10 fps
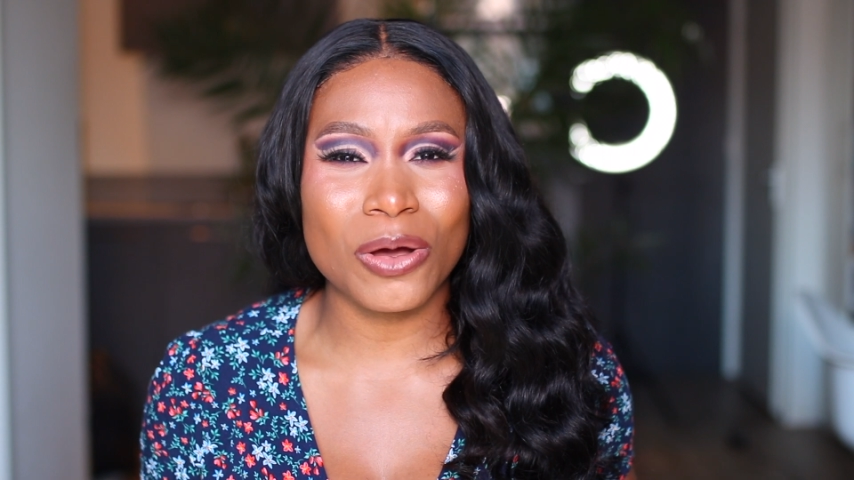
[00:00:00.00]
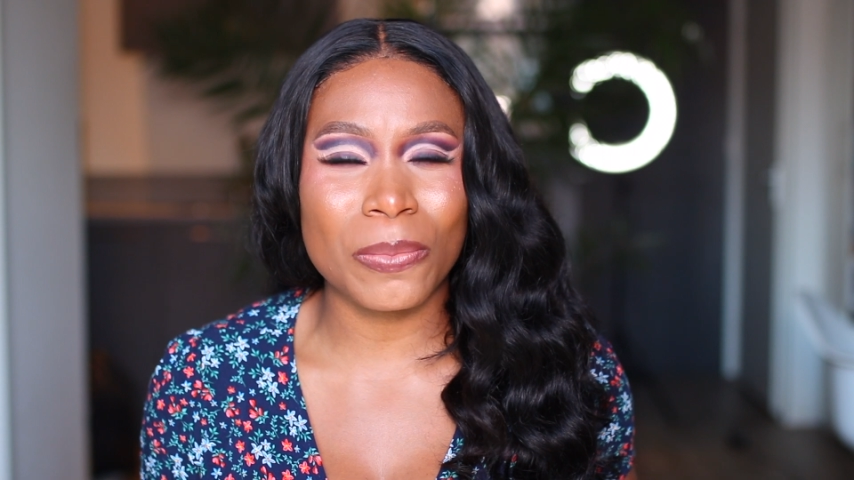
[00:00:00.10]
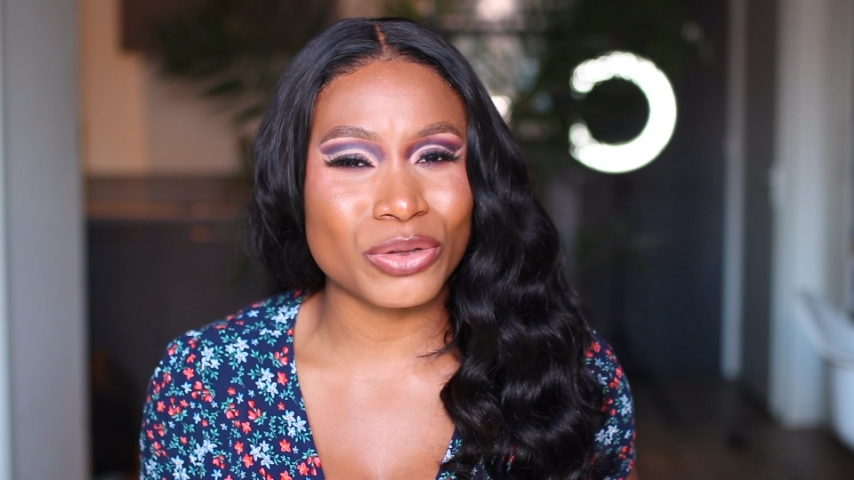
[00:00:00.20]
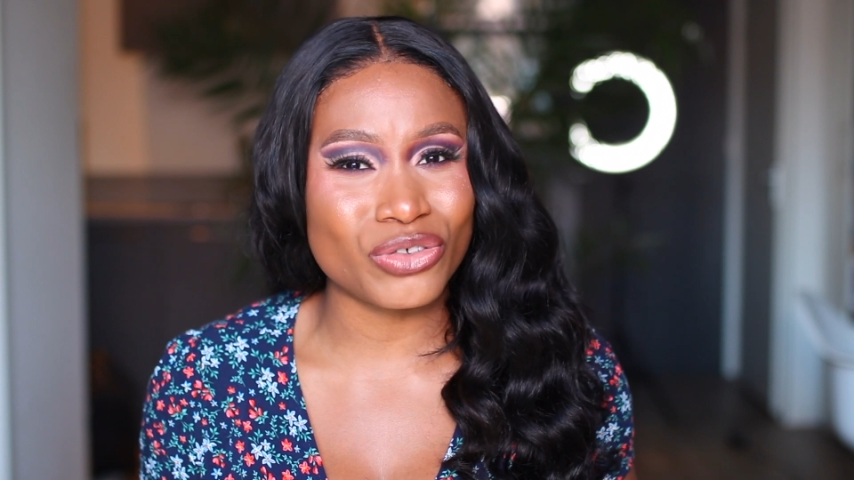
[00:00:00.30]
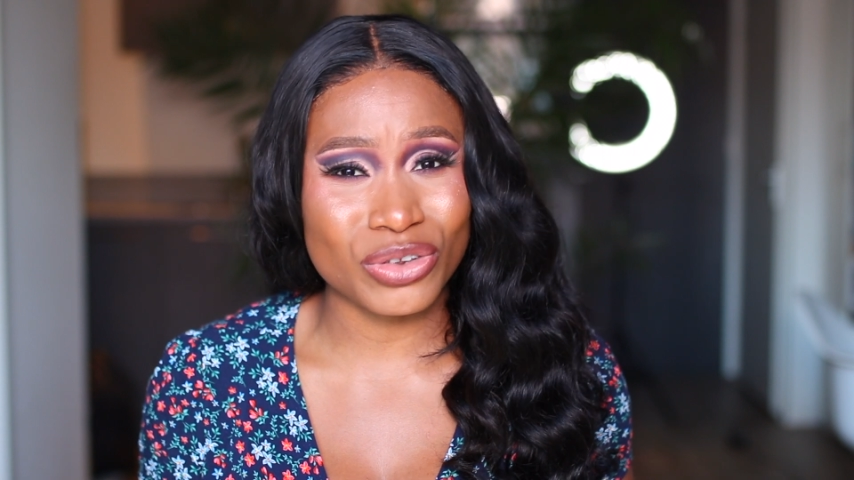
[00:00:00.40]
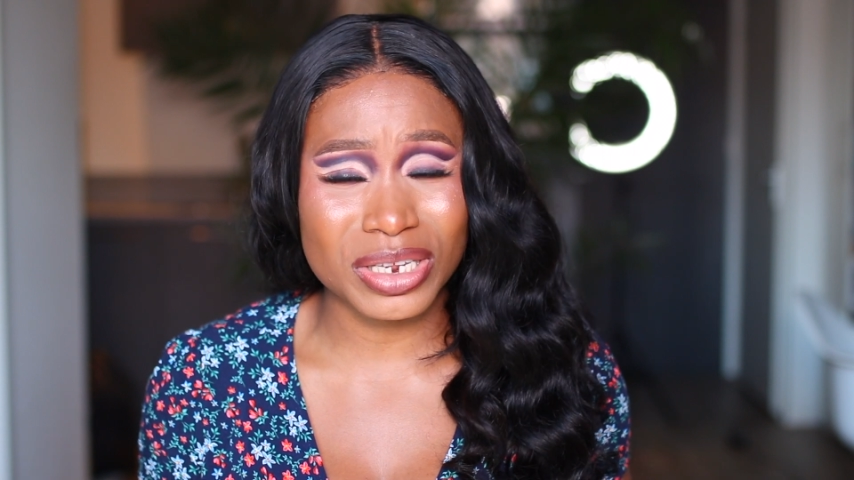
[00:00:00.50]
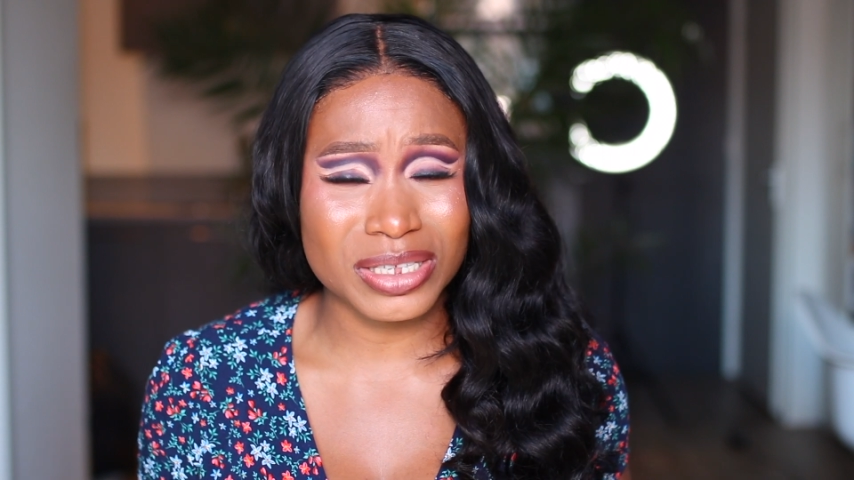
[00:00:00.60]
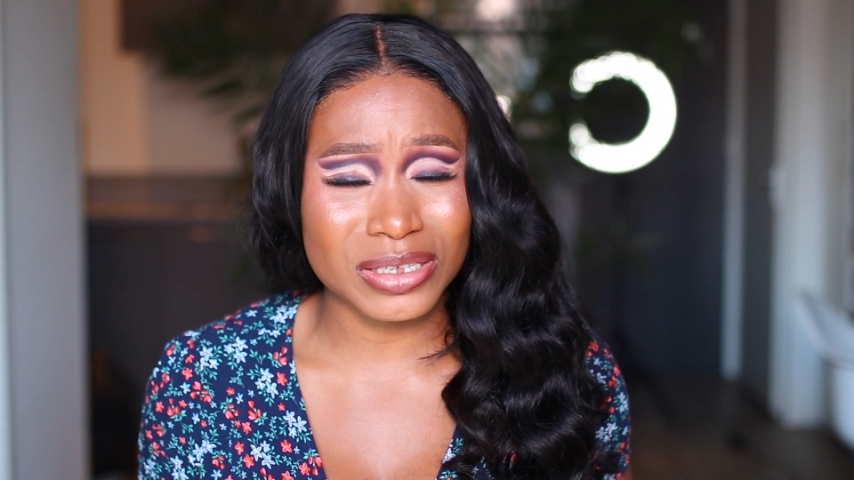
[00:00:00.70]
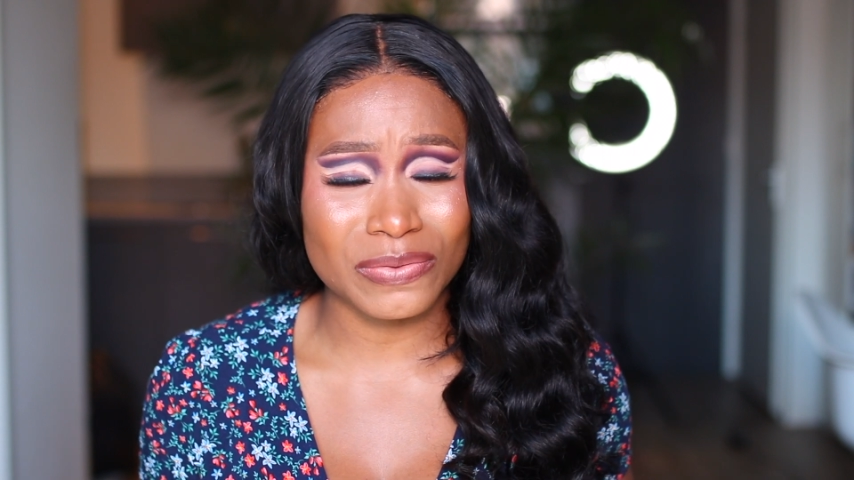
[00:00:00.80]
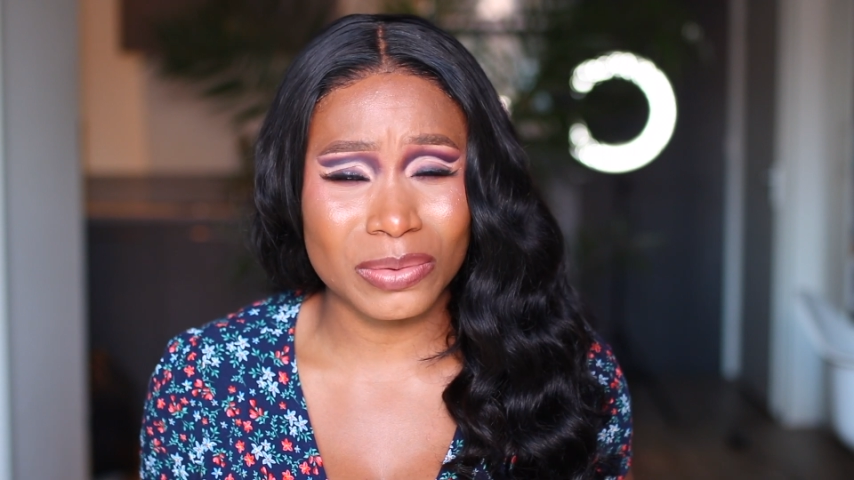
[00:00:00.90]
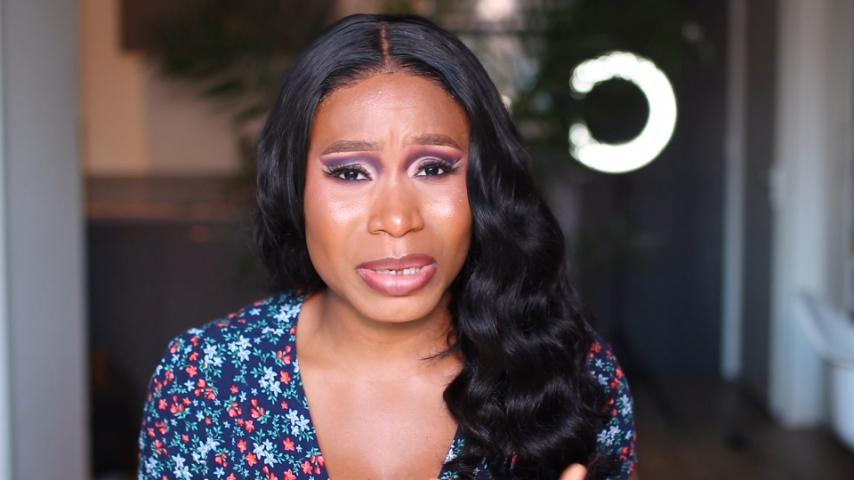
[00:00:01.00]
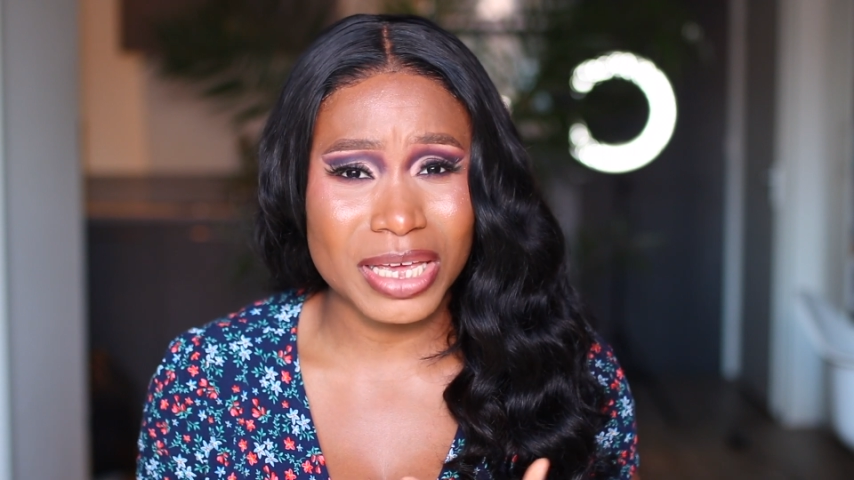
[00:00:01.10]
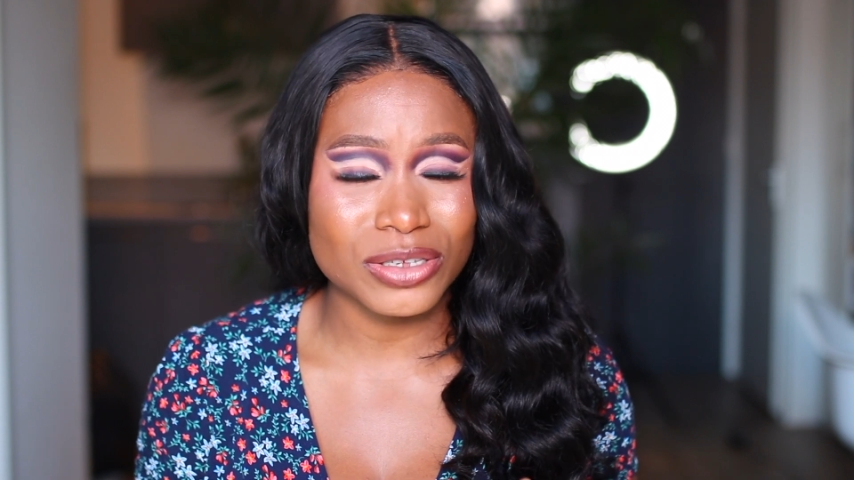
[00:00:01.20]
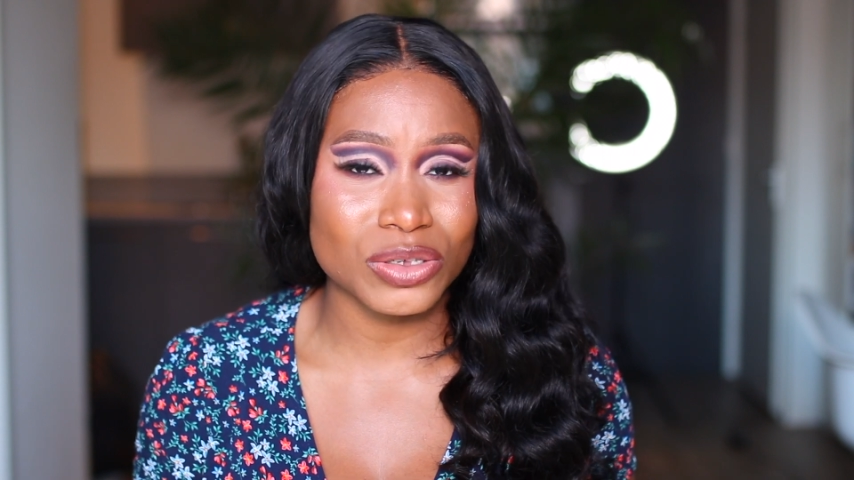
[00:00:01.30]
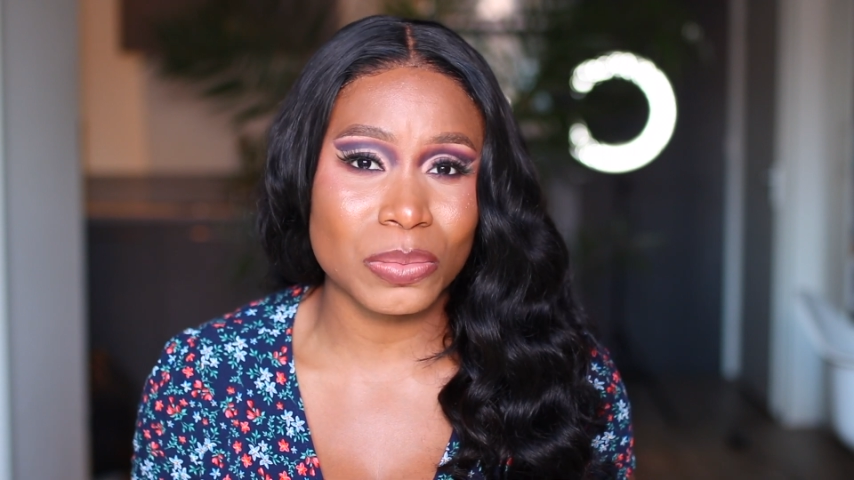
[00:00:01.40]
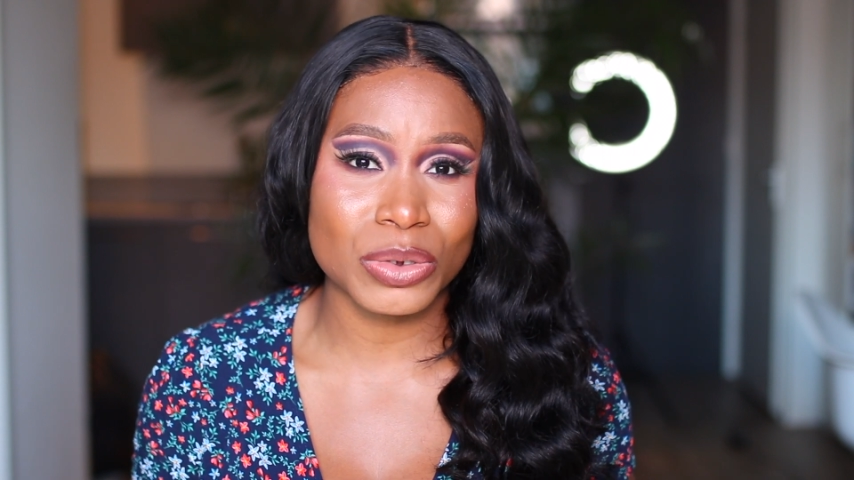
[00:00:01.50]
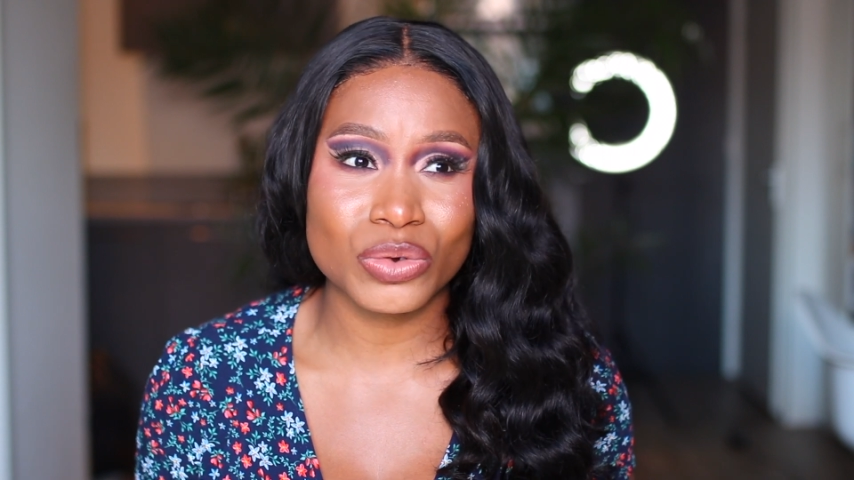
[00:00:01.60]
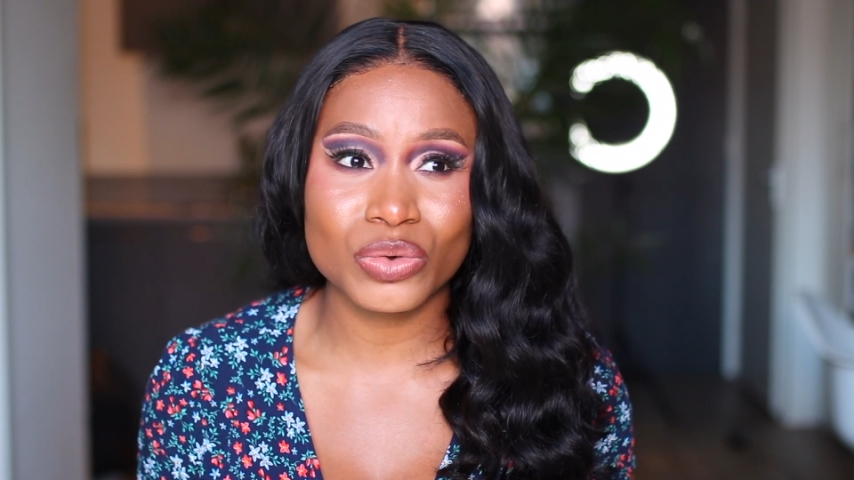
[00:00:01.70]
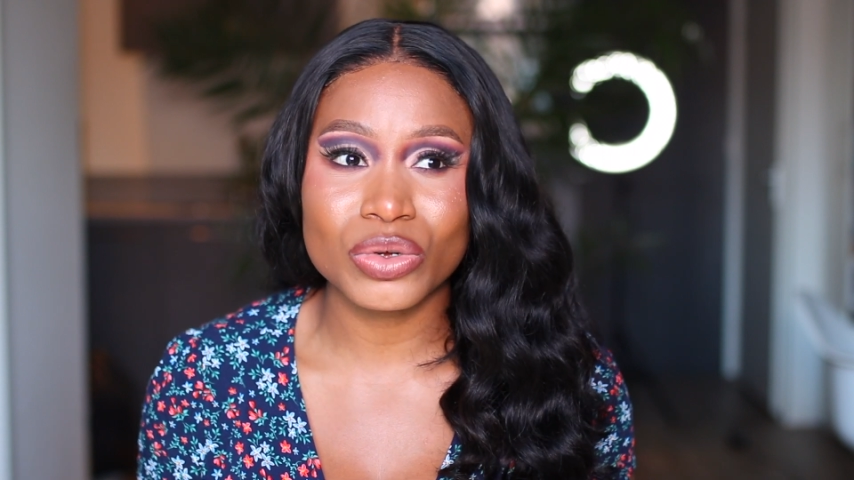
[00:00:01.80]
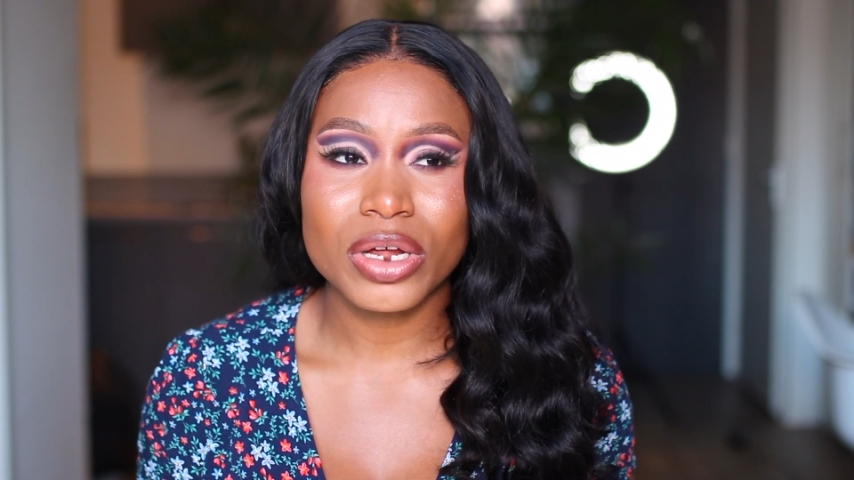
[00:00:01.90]
opportunities for me as someone
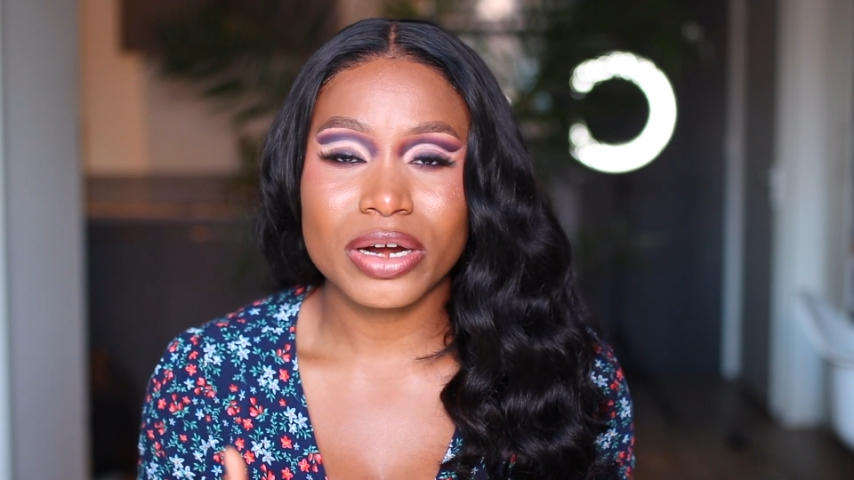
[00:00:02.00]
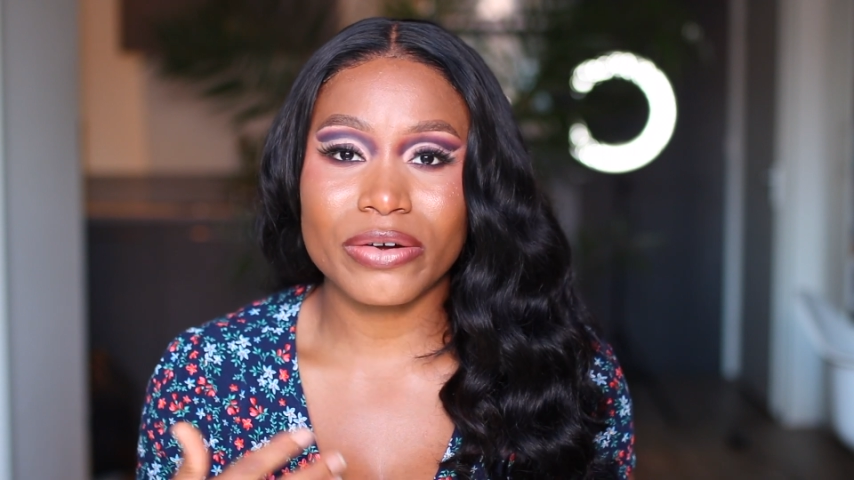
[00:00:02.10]
who